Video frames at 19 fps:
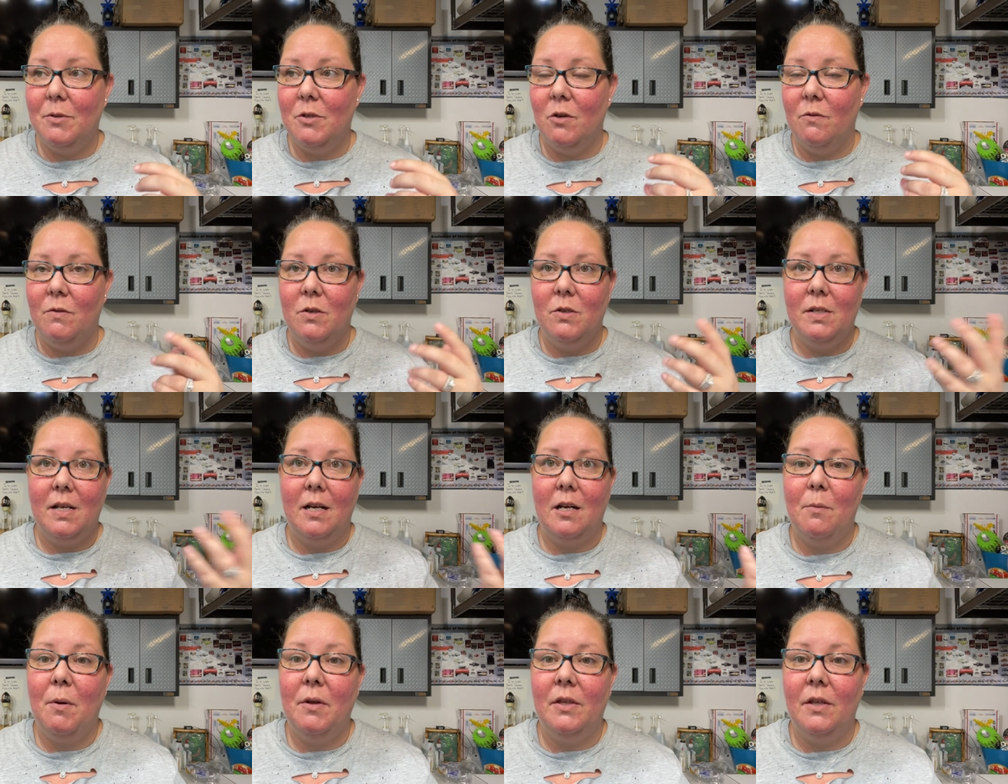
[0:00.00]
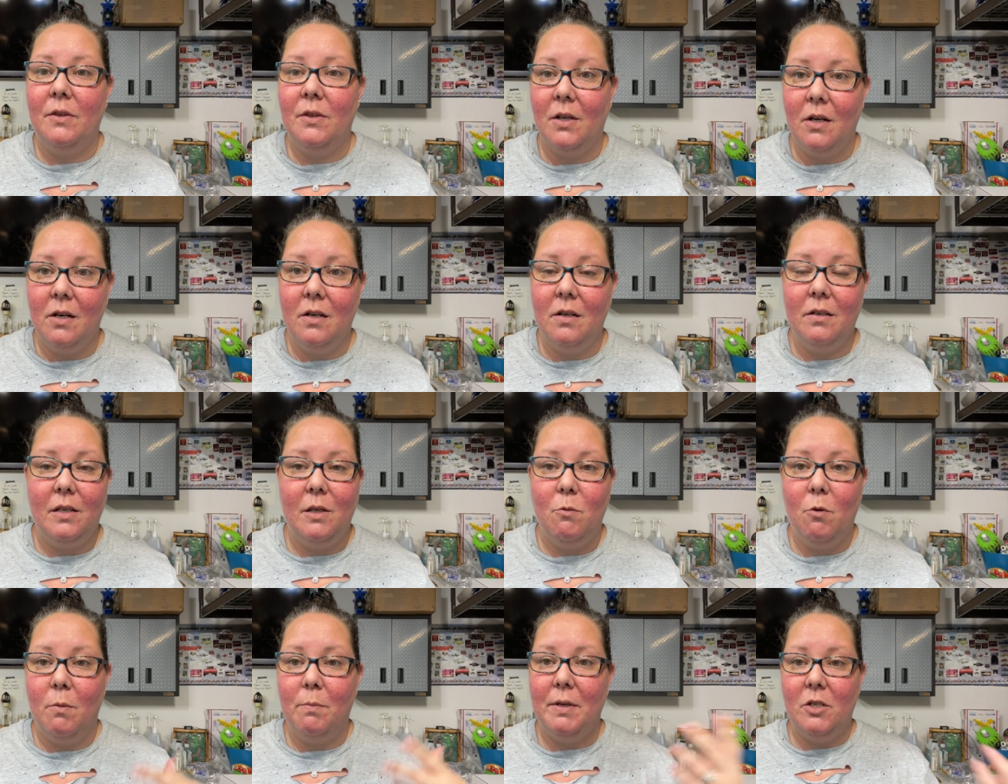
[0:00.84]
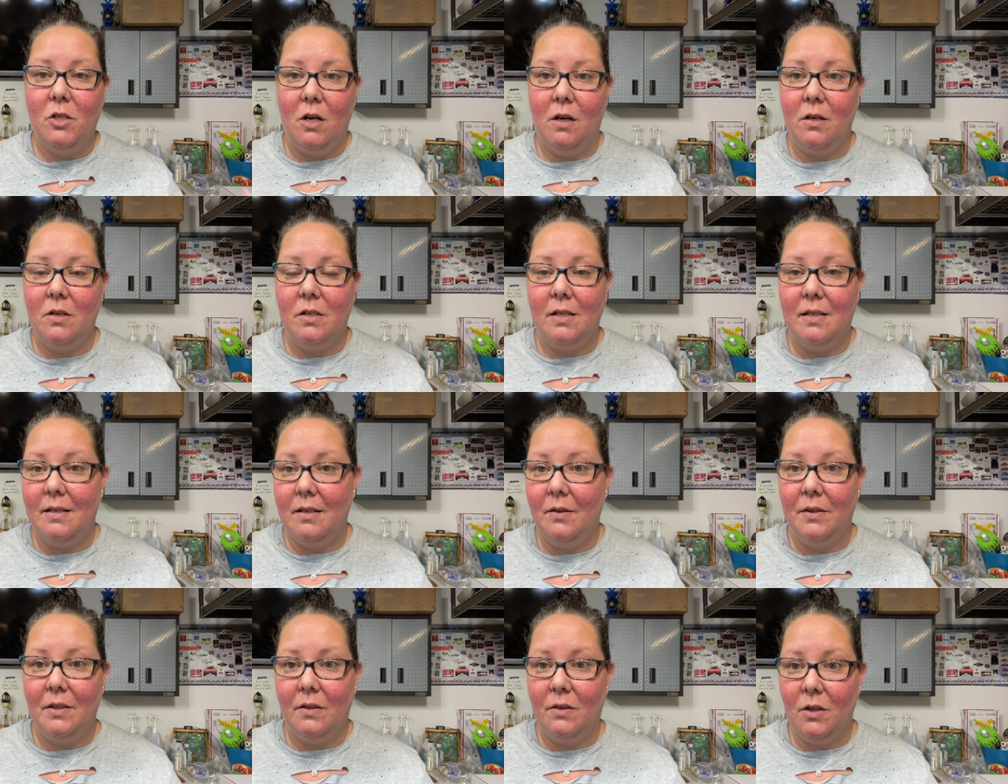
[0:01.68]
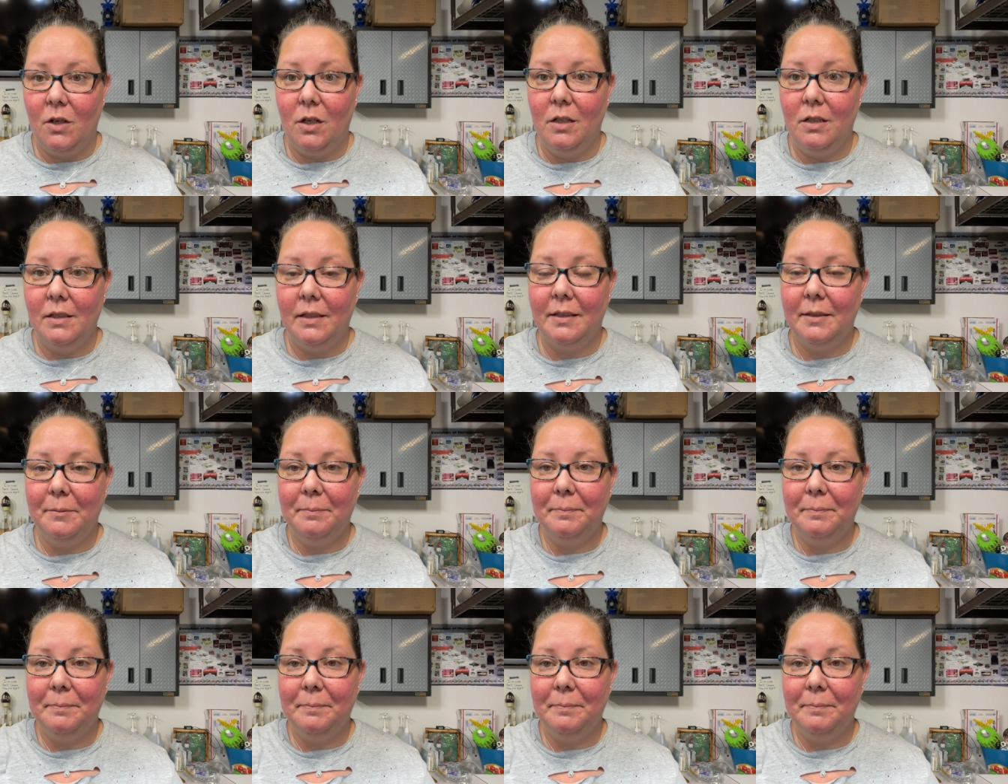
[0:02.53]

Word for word: So if you signed up on the 3rd, you won't be charged until the 3rd.